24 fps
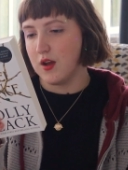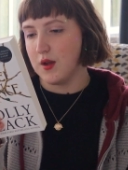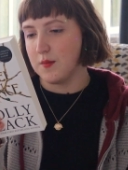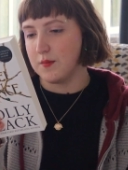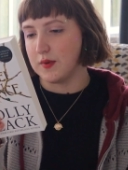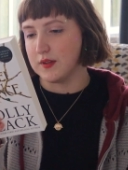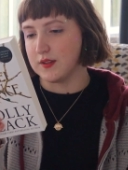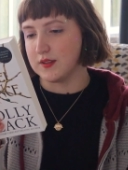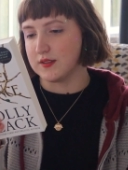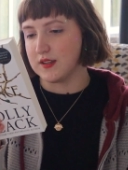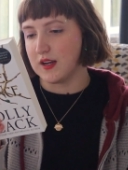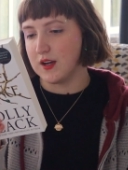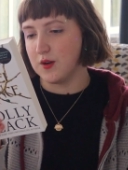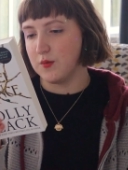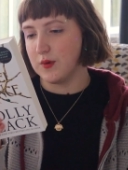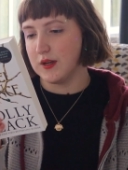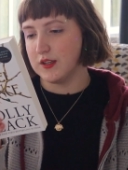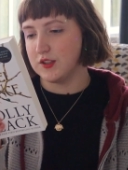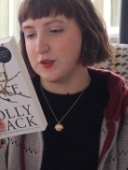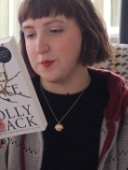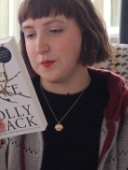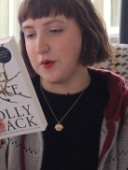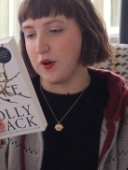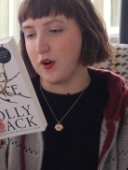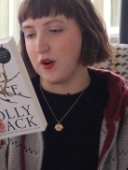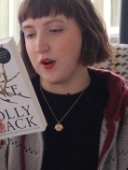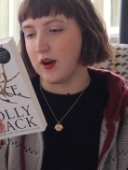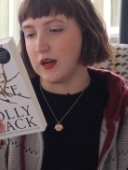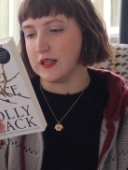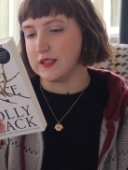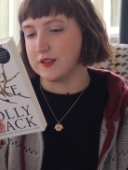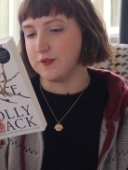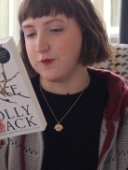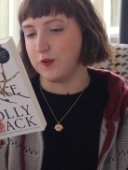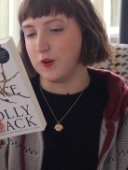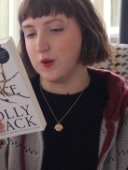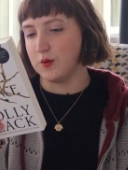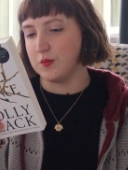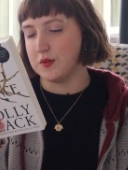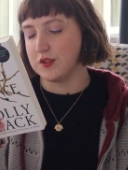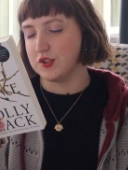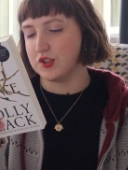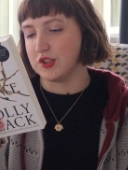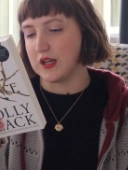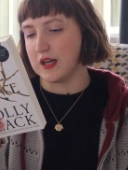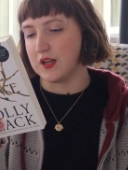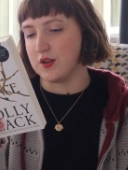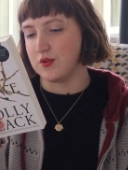But the stairway to power is fraught
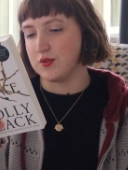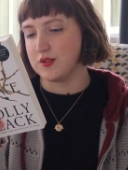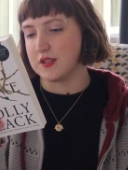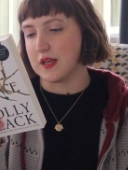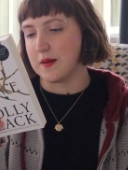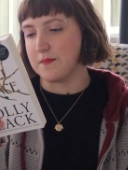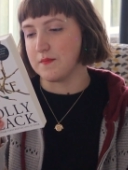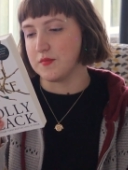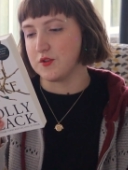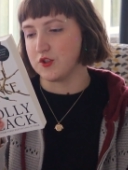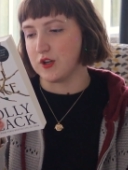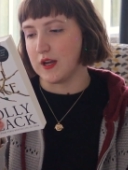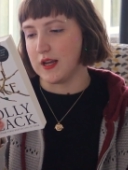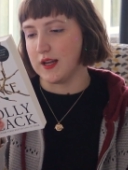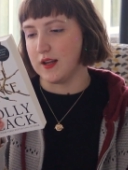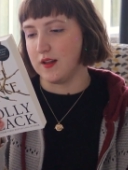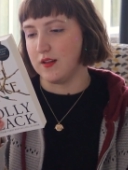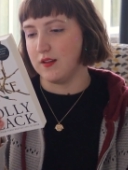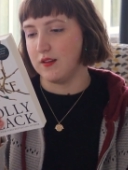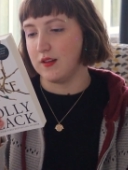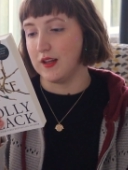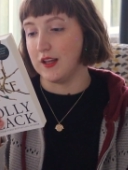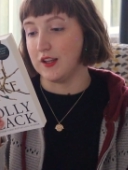with shadows and betrayal,